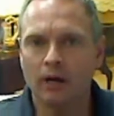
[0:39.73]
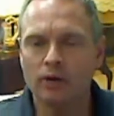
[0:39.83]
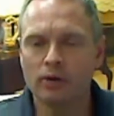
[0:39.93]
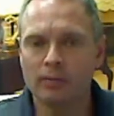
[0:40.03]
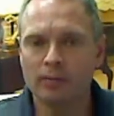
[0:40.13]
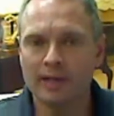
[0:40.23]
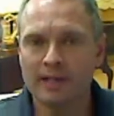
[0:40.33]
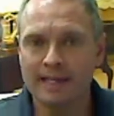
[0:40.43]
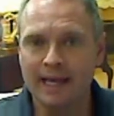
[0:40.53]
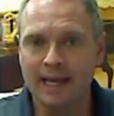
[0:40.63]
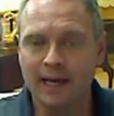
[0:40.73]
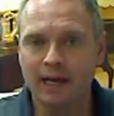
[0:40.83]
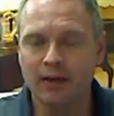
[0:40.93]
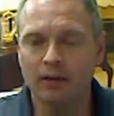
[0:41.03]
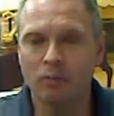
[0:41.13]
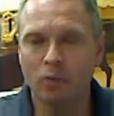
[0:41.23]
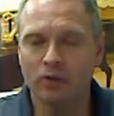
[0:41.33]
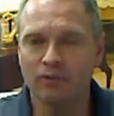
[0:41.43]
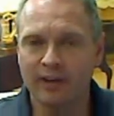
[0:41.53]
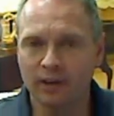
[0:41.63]
human beings had
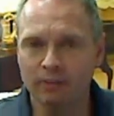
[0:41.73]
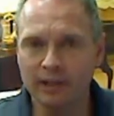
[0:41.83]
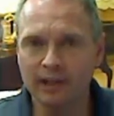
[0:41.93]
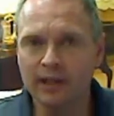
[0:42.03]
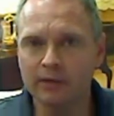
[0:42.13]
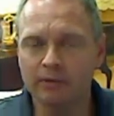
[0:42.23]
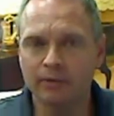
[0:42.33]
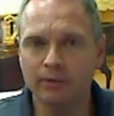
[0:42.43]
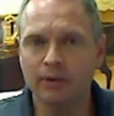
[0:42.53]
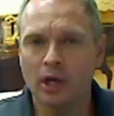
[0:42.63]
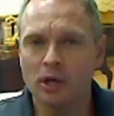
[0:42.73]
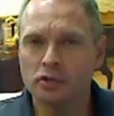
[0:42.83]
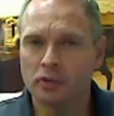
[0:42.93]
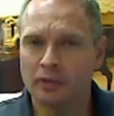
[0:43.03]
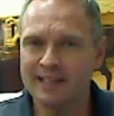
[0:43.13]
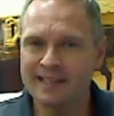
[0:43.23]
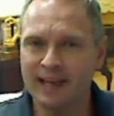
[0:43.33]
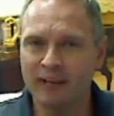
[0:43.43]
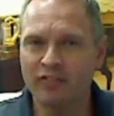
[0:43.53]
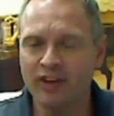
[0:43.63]
more availability of food, so things
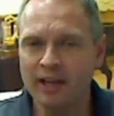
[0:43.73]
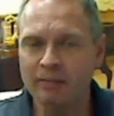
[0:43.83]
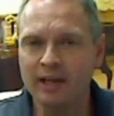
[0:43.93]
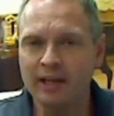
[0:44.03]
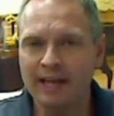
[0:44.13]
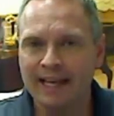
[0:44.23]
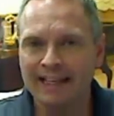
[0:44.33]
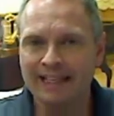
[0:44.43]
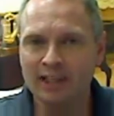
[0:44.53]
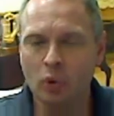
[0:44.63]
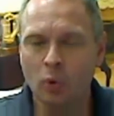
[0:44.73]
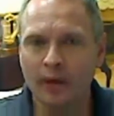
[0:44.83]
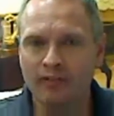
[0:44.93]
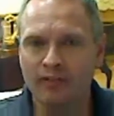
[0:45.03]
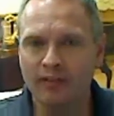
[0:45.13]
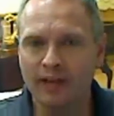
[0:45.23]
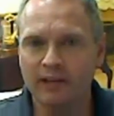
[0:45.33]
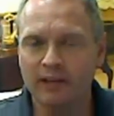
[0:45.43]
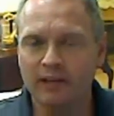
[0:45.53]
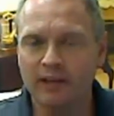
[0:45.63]
like famine didn't quite
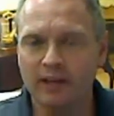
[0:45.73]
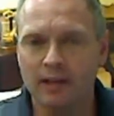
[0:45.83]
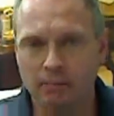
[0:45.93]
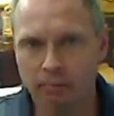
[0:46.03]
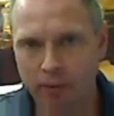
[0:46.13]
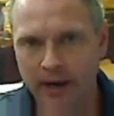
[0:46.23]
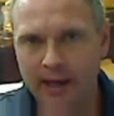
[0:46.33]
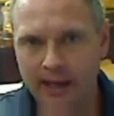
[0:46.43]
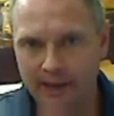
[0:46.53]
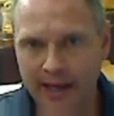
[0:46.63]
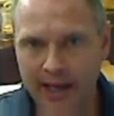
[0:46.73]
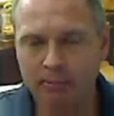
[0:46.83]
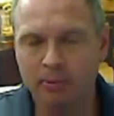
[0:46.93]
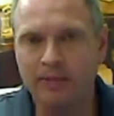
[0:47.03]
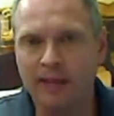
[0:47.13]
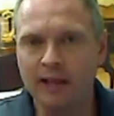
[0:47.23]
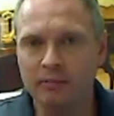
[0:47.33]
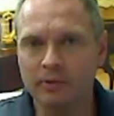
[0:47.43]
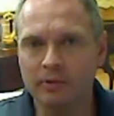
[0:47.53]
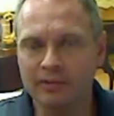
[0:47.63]
affect the brain, the
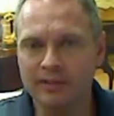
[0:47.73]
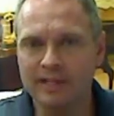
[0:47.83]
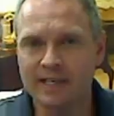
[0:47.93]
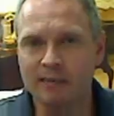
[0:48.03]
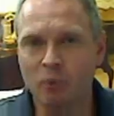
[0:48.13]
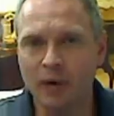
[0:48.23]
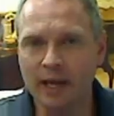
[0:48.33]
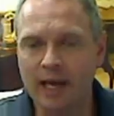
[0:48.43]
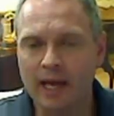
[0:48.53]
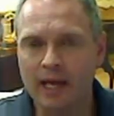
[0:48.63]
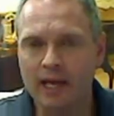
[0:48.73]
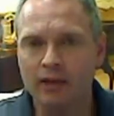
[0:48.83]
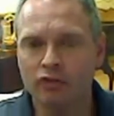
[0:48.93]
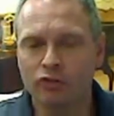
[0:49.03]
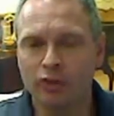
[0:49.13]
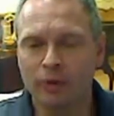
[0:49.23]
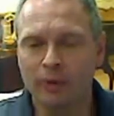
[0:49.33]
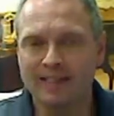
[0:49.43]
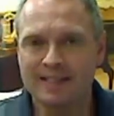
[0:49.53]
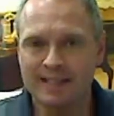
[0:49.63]
hypothalamus, in the same way, and
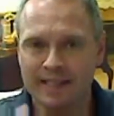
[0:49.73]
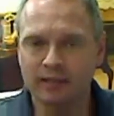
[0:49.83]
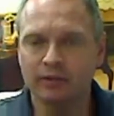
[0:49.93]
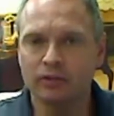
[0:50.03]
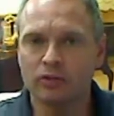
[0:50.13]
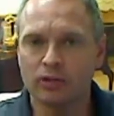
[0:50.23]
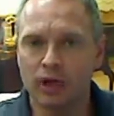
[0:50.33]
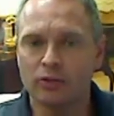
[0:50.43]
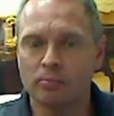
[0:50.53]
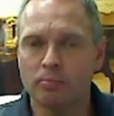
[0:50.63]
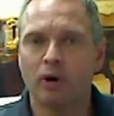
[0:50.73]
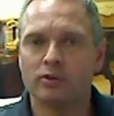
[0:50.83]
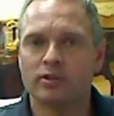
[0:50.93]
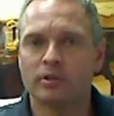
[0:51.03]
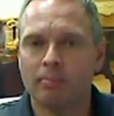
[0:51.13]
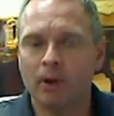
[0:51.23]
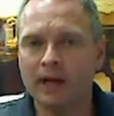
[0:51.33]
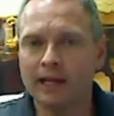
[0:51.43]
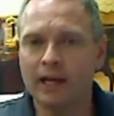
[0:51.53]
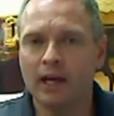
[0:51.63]
so its signaling to other parts of the
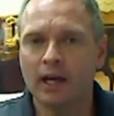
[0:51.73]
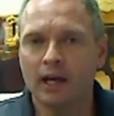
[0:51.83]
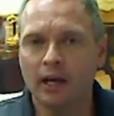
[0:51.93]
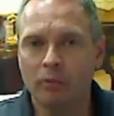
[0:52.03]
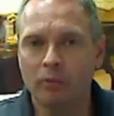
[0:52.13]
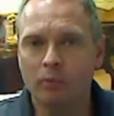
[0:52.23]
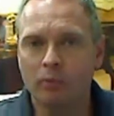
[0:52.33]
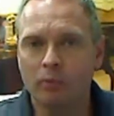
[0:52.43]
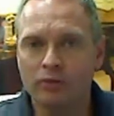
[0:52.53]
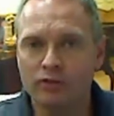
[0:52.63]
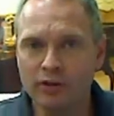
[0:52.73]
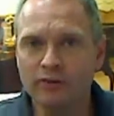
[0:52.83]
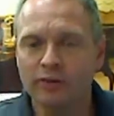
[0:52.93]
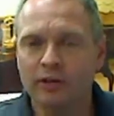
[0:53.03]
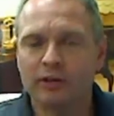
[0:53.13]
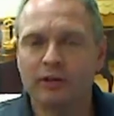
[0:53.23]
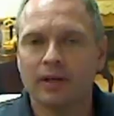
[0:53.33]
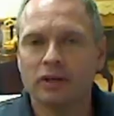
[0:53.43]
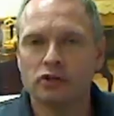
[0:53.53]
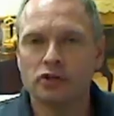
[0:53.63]
body was different.
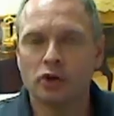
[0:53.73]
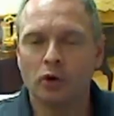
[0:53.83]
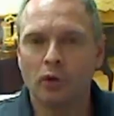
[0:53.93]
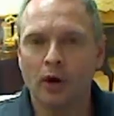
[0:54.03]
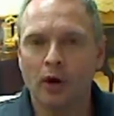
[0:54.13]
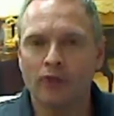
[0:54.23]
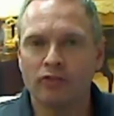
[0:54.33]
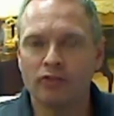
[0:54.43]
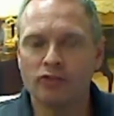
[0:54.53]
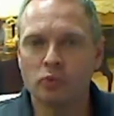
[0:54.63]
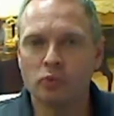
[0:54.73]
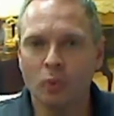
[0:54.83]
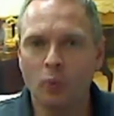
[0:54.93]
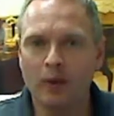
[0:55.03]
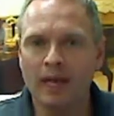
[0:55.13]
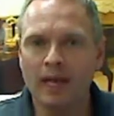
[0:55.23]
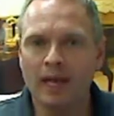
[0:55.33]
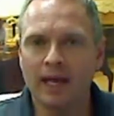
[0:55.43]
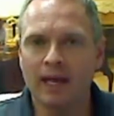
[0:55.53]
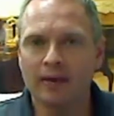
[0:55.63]
So since we
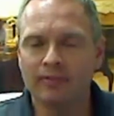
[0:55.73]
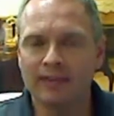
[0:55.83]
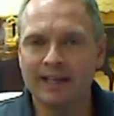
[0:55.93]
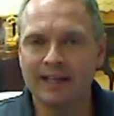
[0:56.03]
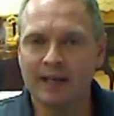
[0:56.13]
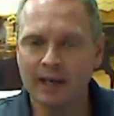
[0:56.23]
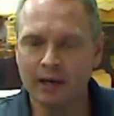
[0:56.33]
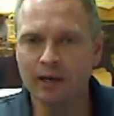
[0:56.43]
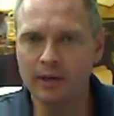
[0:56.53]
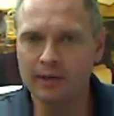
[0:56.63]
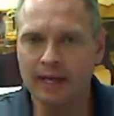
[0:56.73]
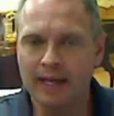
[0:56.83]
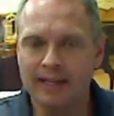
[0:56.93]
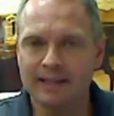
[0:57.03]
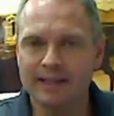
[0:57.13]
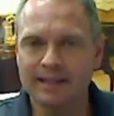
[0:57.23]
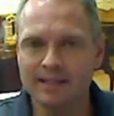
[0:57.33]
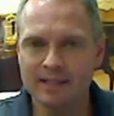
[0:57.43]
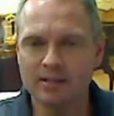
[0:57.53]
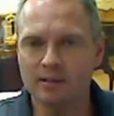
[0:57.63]
have inherited these
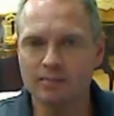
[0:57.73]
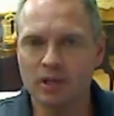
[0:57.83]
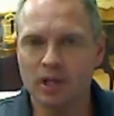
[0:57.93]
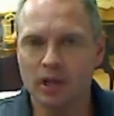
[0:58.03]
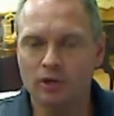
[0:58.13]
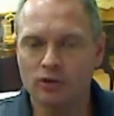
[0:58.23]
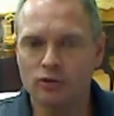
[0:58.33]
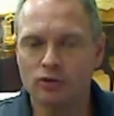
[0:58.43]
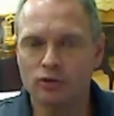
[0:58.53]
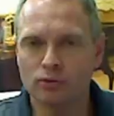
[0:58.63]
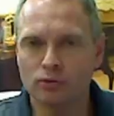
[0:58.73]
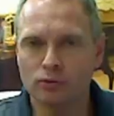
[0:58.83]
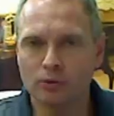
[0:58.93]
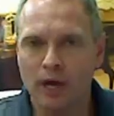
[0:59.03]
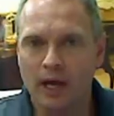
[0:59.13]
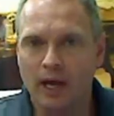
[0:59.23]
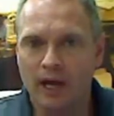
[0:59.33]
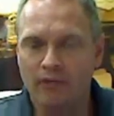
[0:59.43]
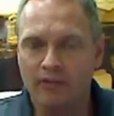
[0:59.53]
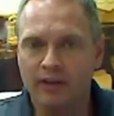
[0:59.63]
systems to
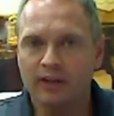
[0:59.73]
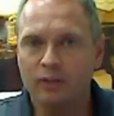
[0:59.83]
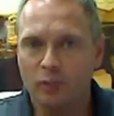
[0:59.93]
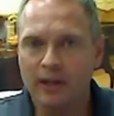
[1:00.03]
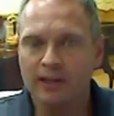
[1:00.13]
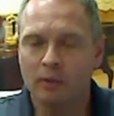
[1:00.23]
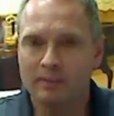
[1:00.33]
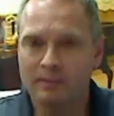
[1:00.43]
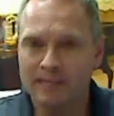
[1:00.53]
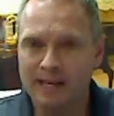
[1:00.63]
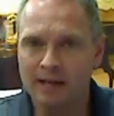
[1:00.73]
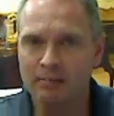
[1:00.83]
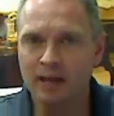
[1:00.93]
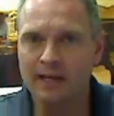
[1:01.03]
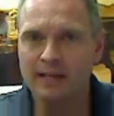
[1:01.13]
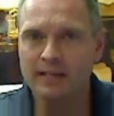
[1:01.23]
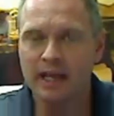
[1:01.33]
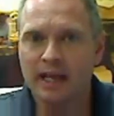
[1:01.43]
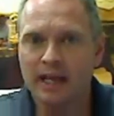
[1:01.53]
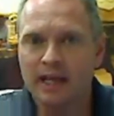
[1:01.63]
affect the way that we metabolize,
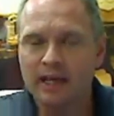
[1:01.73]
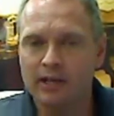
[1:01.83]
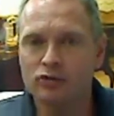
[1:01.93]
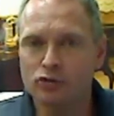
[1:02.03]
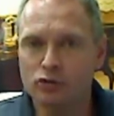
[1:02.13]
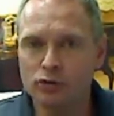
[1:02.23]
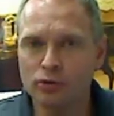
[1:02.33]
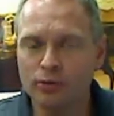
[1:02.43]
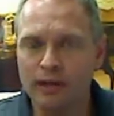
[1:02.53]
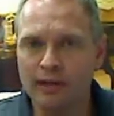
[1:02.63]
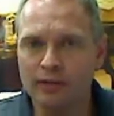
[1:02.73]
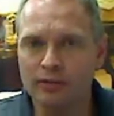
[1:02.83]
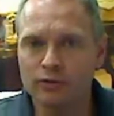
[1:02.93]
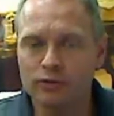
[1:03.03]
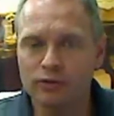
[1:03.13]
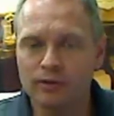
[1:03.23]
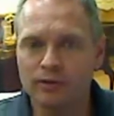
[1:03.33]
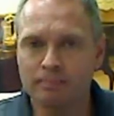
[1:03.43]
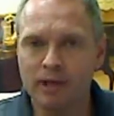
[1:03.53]
it is true in certain